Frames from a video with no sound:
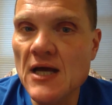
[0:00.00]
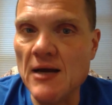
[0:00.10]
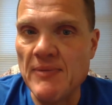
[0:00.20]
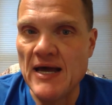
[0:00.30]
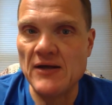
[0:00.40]

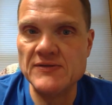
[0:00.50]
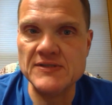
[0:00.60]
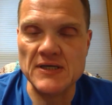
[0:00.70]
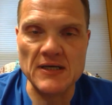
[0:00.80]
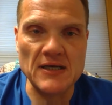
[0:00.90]
About
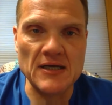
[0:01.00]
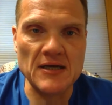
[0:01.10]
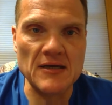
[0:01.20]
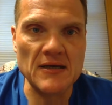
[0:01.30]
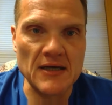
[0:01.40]

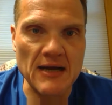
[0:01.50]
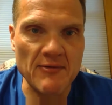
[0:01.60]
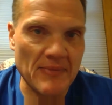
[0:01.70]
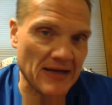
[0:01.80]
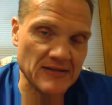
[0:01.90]

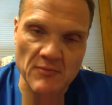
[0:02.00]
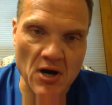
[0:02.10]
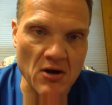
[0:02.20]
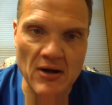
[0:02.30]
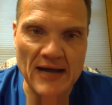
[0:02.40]
coming by
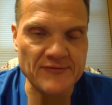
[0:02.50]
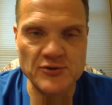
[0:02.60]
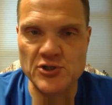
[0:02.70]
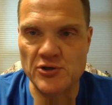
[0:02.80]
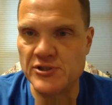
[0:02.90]
tomorrow after
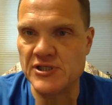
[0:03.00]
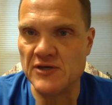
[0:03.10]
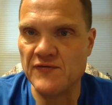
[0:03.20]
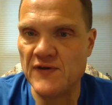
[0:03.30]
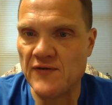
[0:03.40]
church
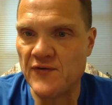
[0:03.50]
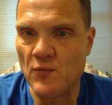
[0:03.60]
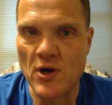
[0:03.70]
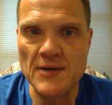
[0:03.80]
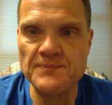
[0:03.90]
if you
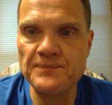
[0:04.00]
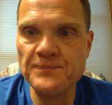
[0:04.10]
want.